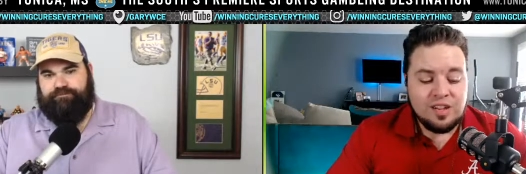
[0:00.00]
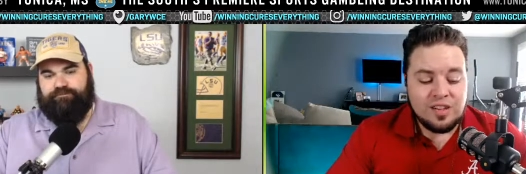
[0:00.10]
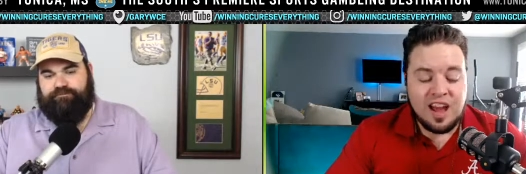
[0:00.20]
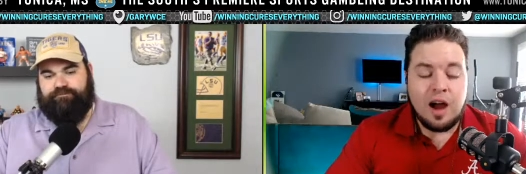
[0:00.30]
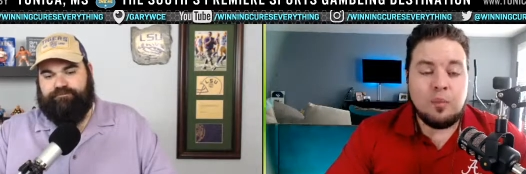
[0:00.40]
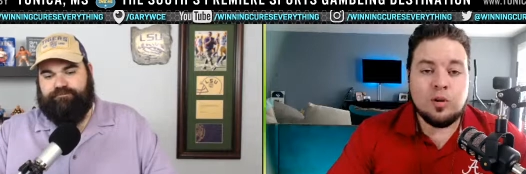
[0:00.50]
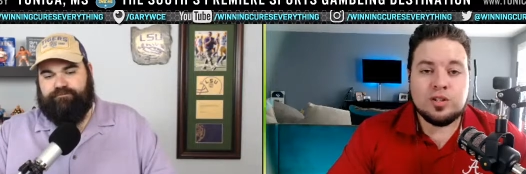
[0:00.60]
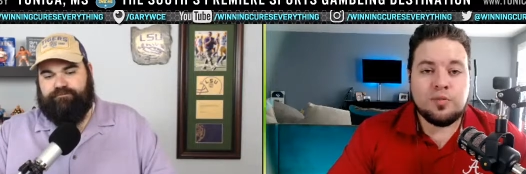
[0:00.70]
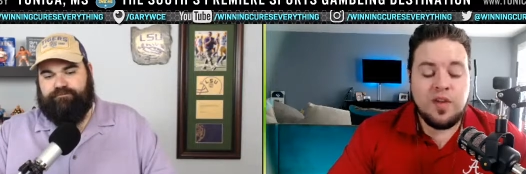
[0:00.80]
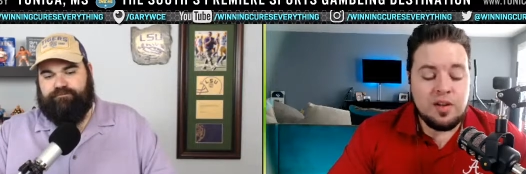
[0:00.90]
Speaker 1: the Cowboys
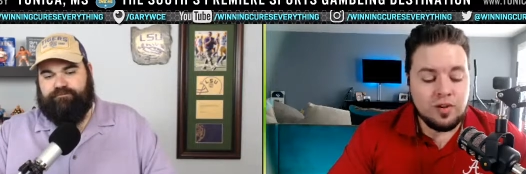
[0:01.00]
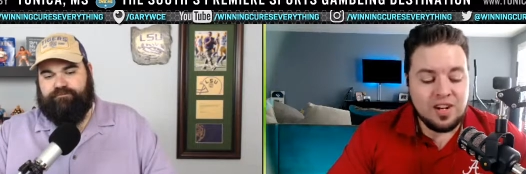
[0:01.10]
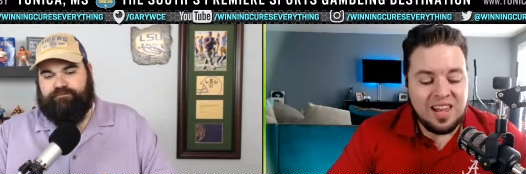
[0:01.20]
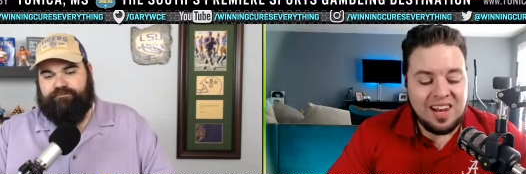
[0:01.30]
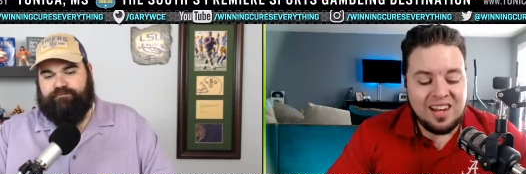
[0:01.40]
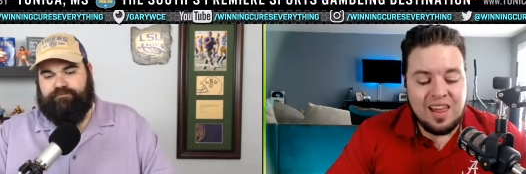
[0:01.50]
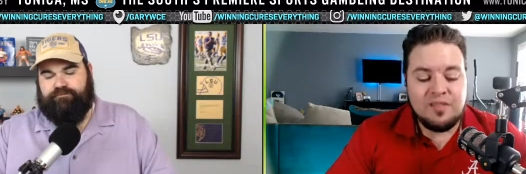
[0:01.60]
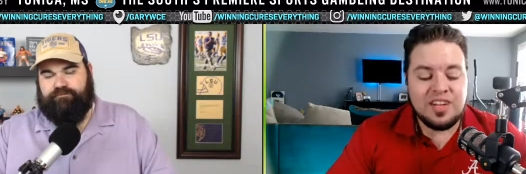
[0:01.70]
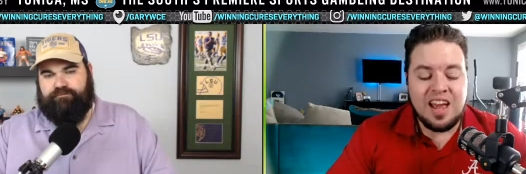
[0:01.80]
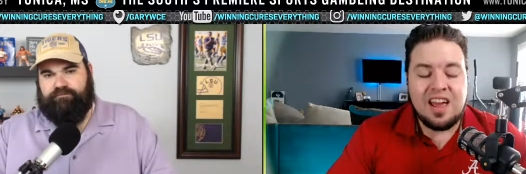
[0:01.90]
are favored in
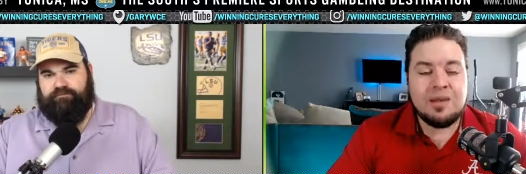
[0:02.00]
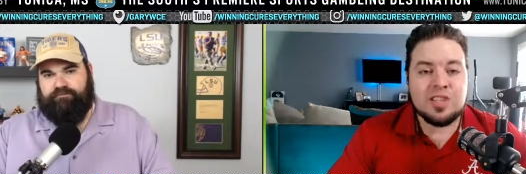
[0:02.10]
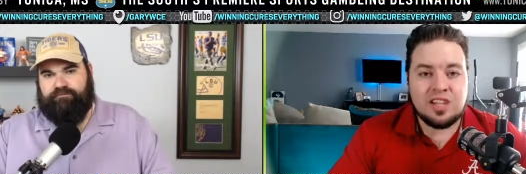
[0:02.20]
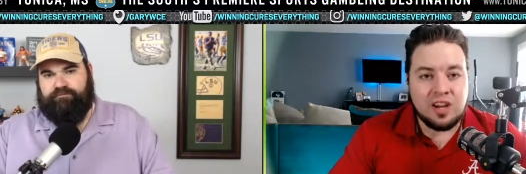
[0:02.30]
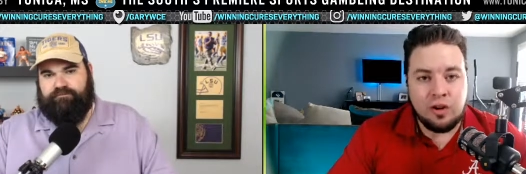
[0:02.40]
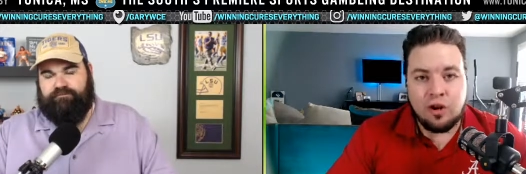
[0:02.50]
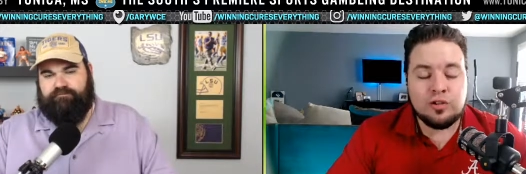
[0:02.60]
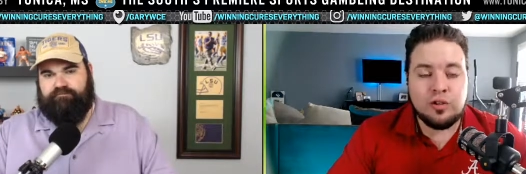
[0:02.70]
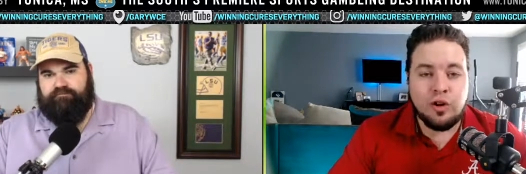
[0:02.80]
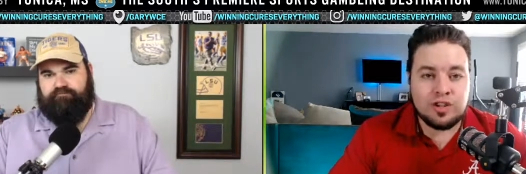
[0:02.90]
eleven games. They are
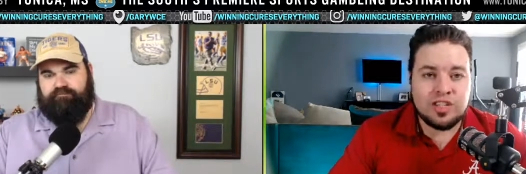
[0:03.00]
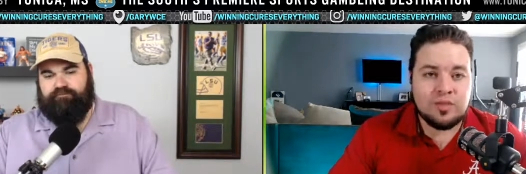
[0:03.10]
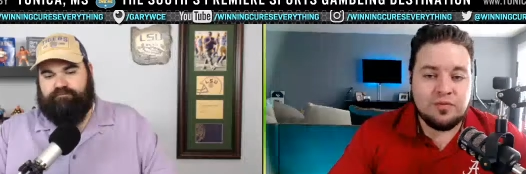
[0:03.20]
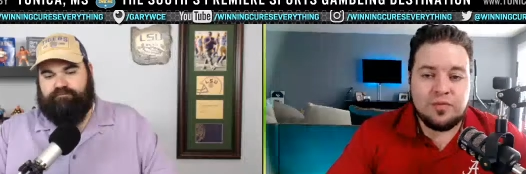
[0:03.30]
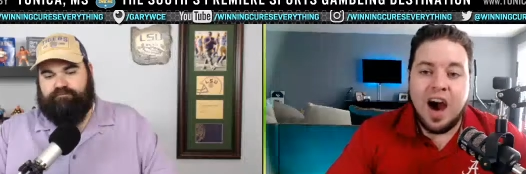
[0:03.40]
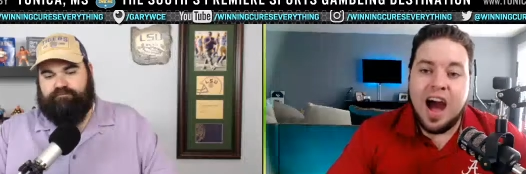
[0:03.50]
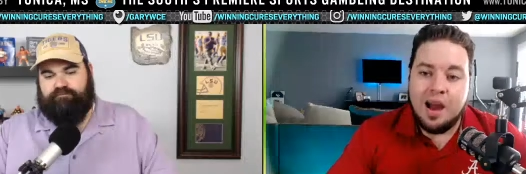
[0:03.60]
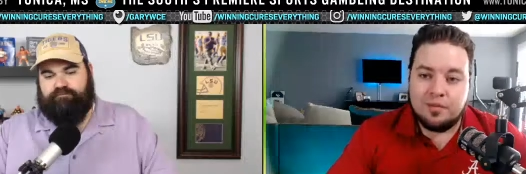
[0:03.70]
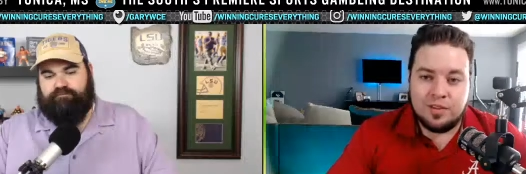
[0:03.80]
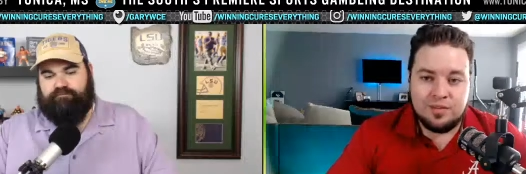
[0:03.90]
underdogs in five.